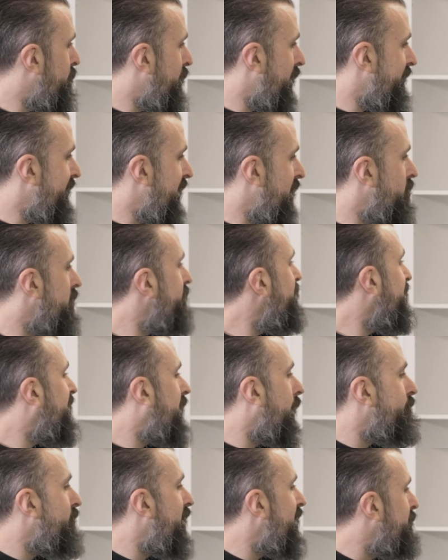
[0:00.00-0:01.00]
about that, or if we'd
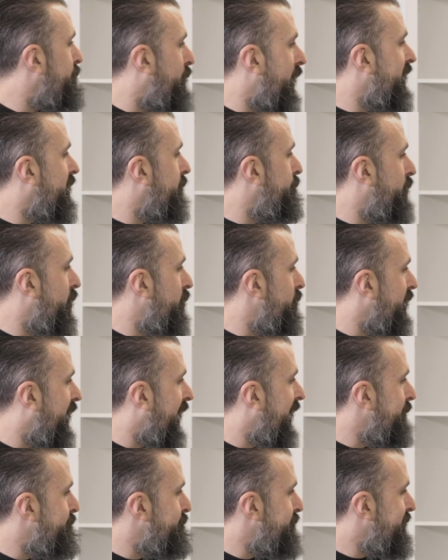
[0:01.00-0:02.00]
come around and played computer
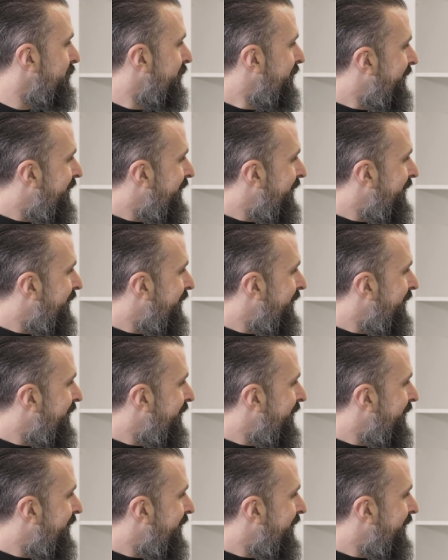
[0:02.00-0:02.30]
games,